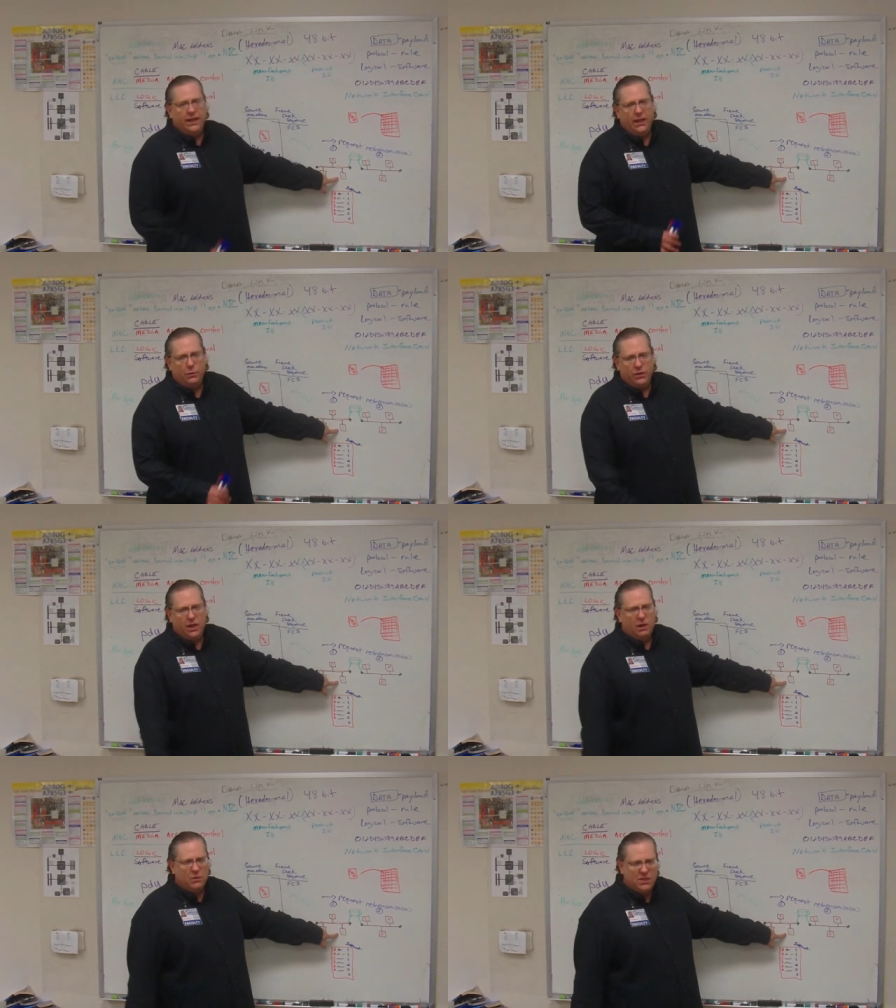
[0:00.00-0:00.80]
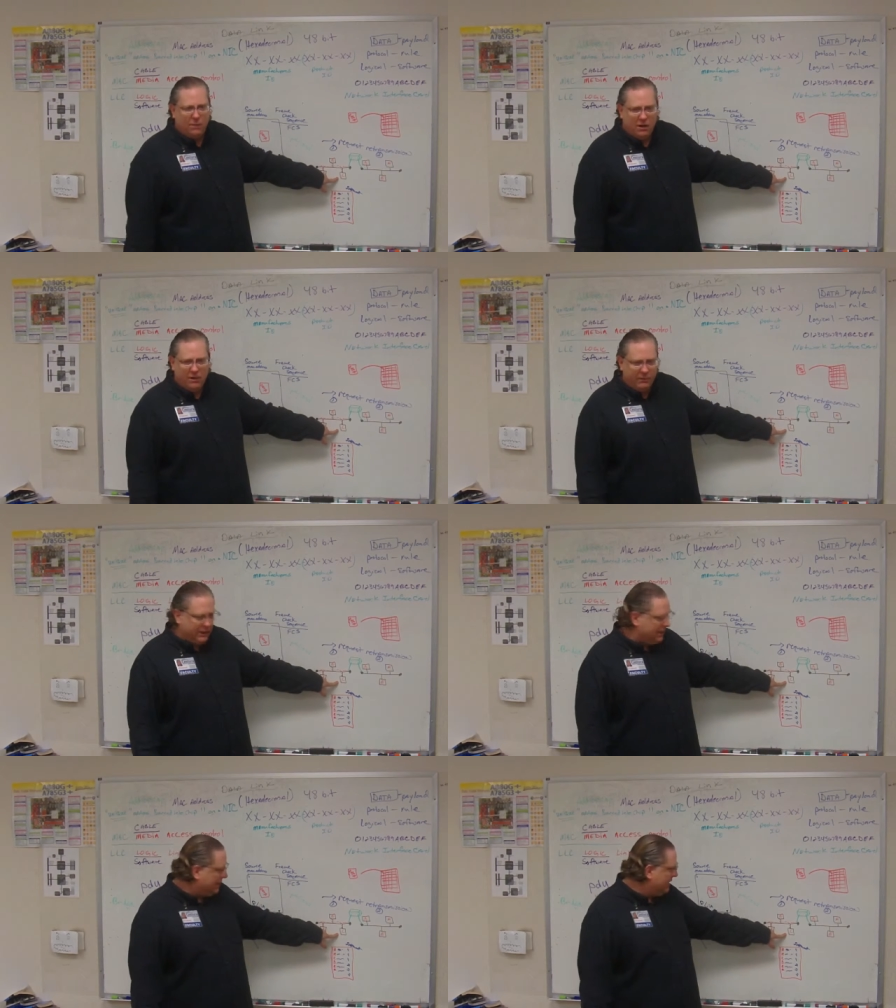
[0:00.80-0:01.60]
It would not respond
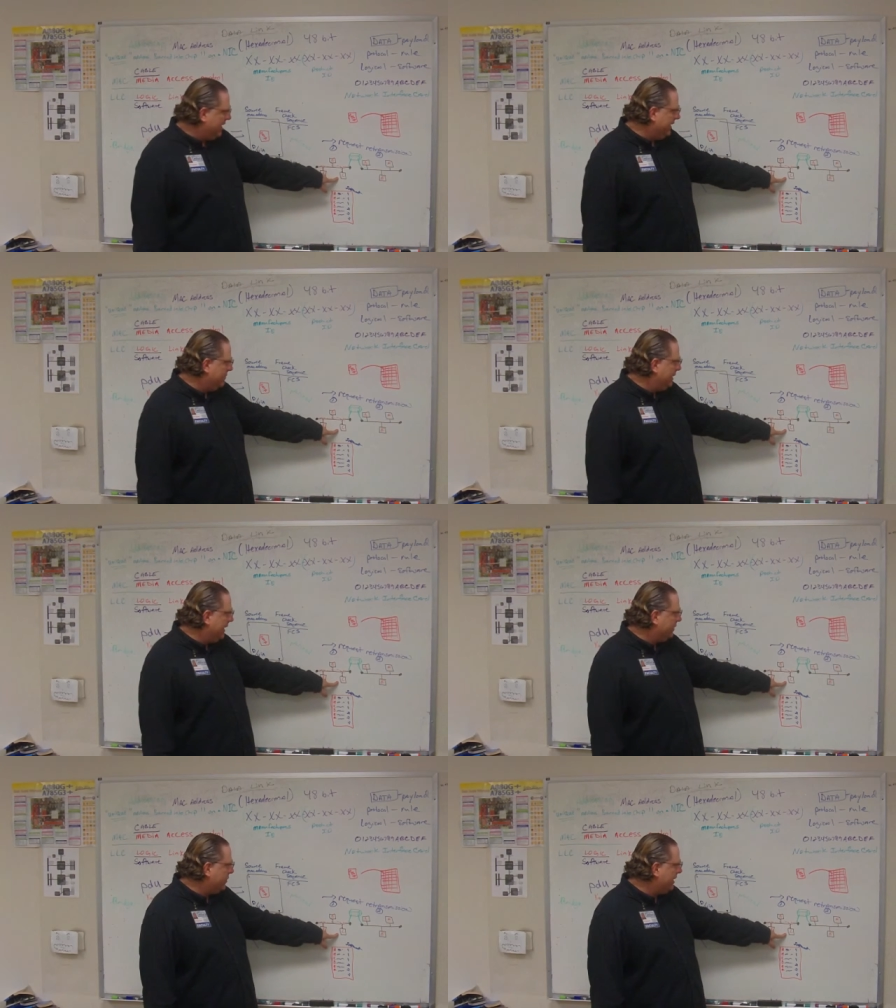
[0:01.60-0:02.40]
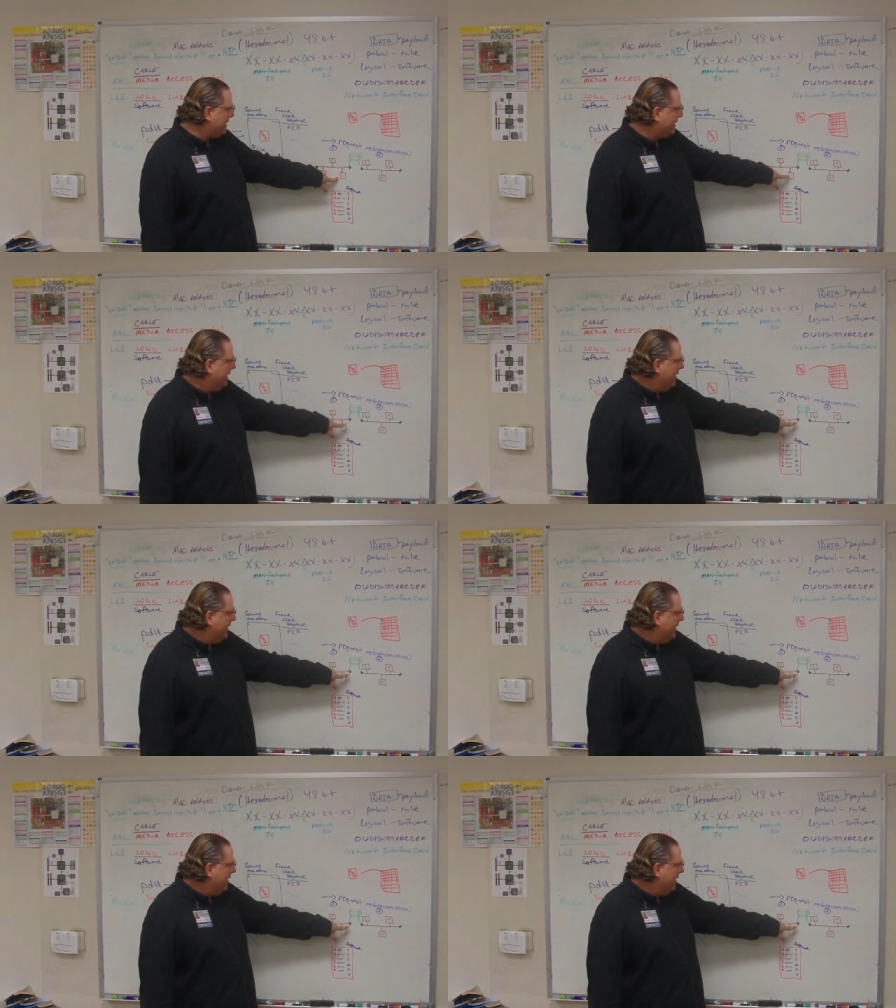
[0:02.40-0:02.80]
because it's not its MAC address.